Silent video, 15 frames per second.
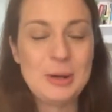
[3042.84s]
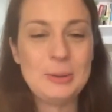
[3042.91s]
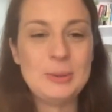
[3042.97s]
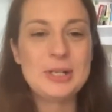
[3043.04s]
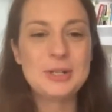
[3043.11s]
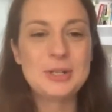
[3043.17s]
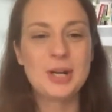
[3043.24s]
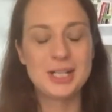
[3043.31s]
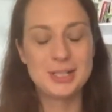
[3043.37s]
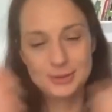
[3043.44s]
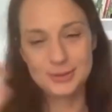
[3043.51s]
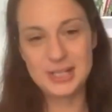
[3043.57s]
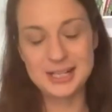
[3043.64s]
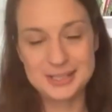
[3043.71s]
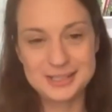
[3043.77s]
We tried
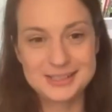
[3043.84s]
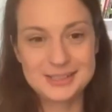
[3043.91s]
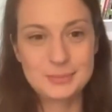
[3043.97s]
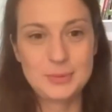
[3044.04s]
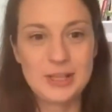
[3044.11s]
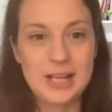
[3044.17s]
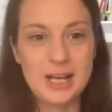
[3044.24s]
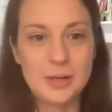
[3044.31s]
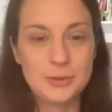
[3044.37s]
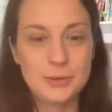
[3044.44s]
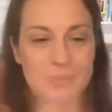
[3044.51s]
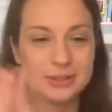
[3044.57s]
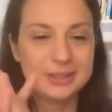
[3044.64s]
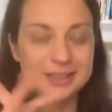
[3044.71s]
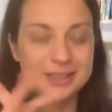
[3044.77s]
to get it
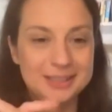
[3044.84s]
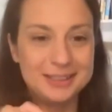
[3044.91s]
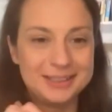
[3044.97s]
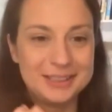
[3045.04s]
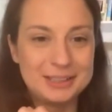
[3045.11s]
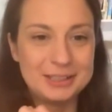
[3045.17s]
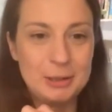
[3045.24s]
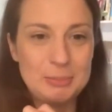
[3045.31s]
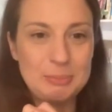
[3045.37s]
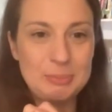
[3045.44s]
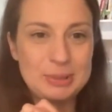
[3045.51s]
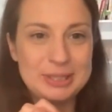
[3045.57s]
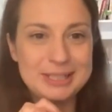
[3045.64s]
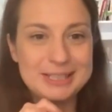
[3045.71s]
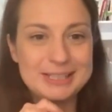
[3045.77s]
without
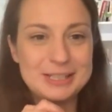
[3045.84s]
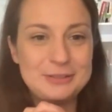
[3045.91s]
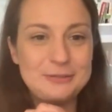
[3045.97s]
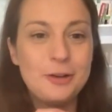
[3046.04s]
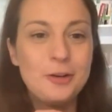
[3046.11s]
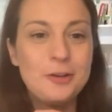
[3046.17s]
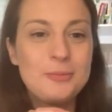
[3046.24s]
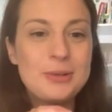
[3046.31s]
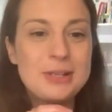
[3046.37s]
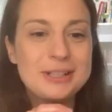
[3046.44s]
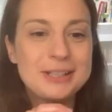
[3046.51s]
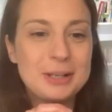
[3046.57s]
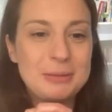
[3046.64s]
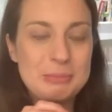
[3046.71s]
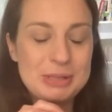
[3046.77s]
companies'
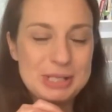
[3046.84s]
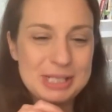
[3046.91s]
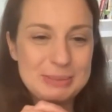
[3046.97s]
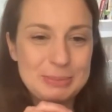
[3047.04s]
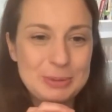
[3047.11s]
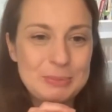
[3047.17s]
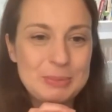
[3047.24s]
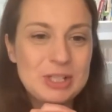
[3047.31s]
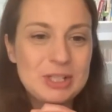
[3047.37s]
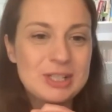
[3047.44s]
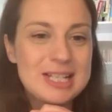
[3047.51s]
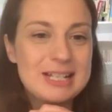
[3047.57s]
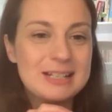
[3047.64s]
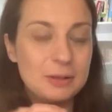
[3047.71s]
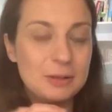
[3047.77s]
involvement, companies'
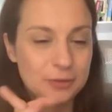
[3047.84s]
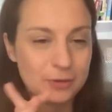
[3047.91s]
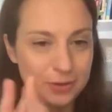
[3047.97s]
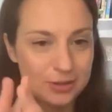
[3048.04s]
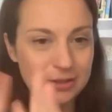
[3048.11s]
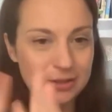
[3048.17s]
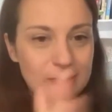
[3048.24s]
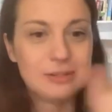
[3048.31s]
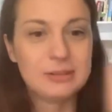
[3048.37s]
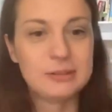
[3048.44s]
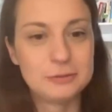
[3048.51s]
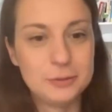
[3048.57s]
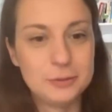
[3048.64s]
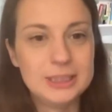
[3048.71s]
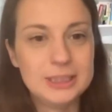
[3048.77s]
permission, of course, a
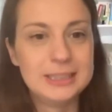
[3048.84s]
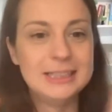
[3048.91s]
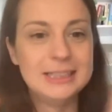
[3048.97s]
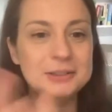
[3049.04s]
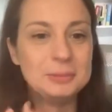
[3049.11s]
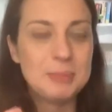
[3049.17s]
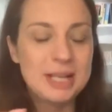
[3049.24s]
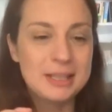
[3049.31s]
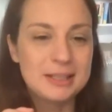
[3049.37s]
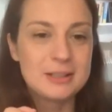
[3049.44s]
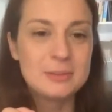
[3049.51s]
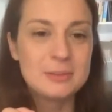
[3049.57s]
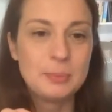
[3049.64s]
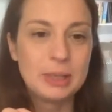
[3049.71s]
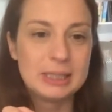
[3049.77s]
fully legal
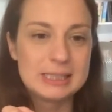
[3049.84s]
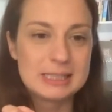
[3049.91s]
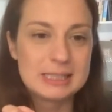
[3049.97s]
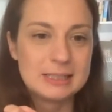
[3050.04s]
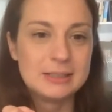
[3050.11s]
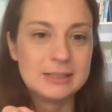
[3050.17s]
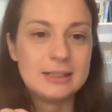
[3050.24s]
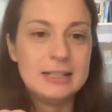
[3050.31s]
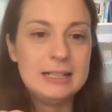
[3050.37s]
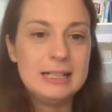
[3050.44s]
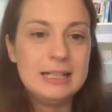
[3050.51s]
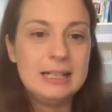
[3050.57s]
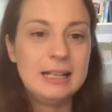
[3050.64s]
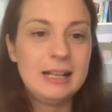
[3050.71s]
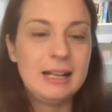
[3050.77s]
method, but still...
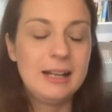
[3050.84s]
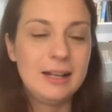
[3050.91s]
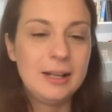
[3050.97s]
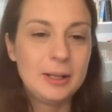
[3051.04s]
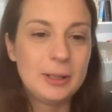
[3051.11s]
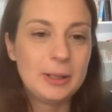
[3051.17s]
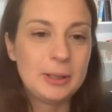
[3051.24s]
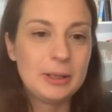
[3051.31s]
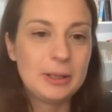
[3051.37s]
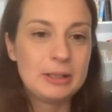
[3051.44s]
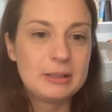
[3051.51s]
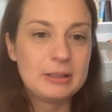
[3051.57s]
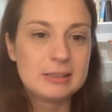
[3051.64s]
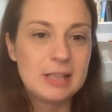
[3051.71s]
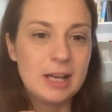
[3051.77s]

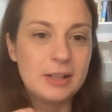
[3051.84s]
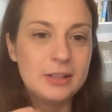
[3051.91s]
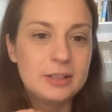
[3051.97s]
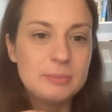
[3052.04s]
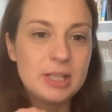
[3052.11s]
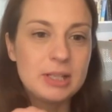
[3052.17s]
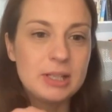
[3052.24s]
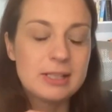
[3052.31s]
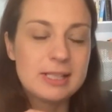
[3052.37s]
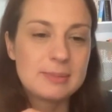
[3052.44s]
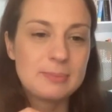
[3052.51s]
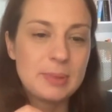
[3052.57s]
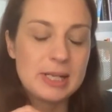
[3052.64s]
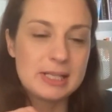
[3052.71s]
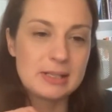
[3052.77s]
the other method
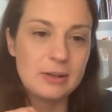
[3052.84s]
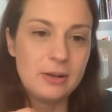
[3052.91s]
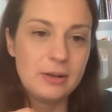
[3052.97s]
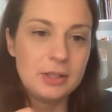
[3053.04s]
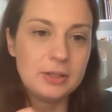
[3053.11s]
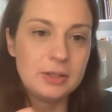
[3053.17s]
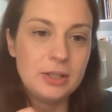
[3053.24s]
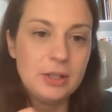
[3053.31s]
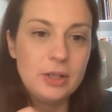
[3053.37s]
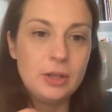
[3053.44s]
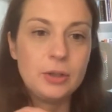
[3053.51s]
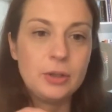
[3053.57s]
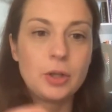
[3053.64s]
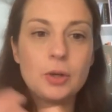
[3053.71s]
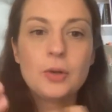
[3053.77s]
is based on
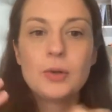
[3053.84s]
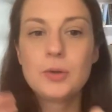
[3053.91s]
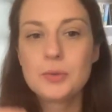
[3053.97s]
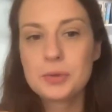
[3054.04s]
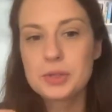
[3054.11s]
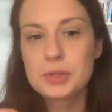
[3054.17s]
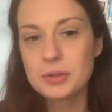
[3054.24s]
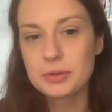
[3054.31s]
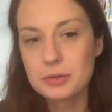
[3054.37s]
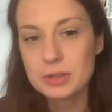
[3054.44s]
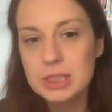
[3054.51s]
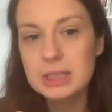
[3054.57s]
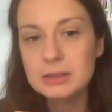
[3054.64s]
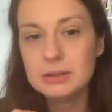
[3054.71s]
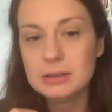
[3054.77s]
you using your
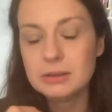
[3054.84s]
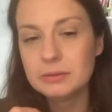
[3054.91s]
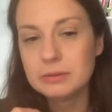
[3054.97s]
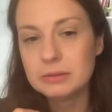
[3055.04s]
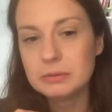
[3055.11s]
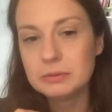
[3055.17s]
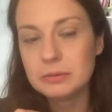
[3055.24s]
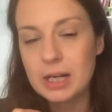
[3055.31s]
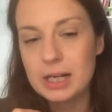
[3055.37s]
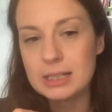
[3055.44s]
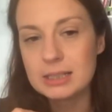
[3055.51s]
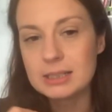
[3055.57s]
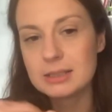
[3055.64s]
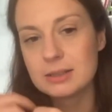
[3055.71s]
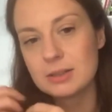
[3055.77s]
legal
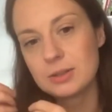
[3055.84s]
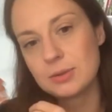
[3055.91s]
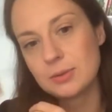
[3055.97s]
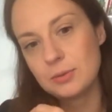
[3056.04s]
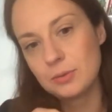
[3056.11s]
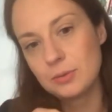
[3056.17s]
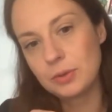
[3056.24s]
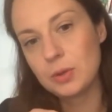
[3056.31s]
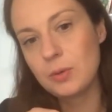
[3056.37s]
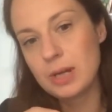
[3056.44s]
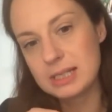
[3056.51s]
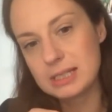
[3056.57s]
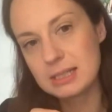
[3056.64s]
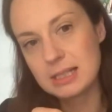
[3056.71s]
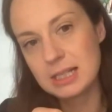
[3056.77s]
rights to
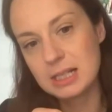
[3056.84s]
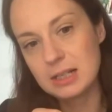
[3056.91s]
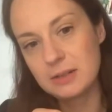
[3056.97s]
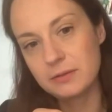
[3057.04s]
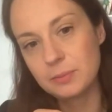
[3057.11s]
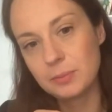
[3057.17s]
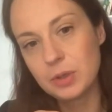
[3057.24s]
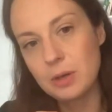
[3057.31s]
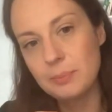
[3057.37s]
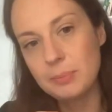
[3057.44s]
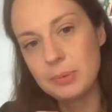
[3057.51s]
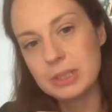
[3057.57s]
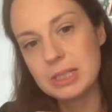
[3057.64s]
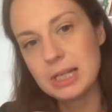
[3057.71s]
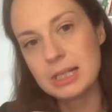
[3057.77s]
request data from
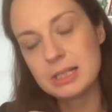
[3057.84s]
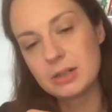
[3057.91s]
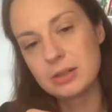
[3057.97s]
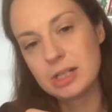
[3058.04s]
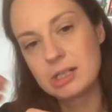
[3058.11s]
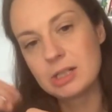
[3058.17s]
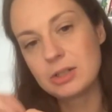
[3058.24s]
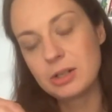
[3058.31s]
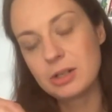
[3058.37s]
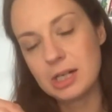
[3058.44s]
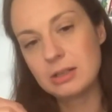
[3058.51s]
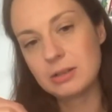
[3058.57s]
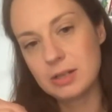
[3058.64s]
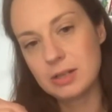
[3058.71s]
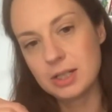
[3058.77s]
company and
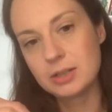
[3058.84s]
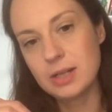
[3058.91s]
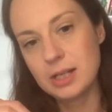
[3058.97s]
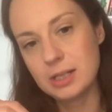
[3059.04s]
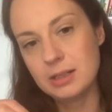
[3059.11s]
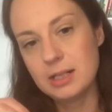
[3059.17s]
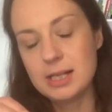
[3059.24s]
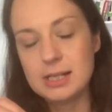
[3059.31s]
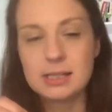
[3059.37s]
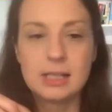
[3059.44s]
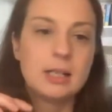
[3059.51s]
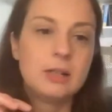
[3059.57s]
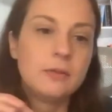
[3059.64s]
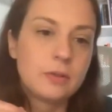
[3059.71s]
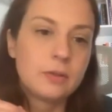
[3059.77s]
trying to analyze
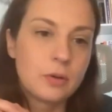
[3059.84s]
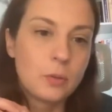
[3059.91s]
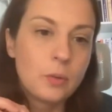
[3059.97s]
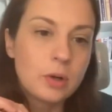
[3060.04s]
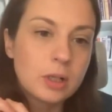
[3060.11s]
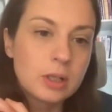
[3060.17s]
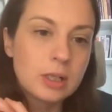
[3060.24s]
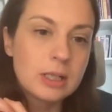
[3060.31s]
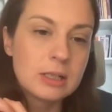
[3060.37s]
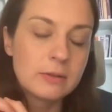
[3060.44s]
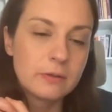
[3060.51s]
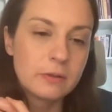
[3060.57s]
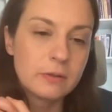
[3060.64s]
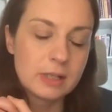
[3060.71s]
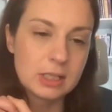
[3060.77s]
that. And of course, Worker
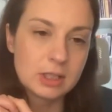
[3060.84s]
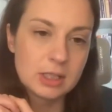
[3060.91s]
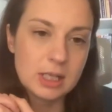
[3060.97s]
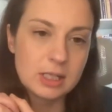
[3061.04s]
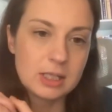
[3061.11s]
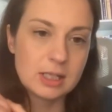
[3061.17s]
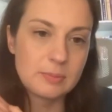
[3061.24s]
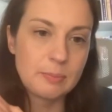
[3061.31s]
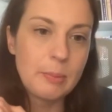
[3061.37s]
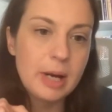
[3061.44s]
Info Exchange has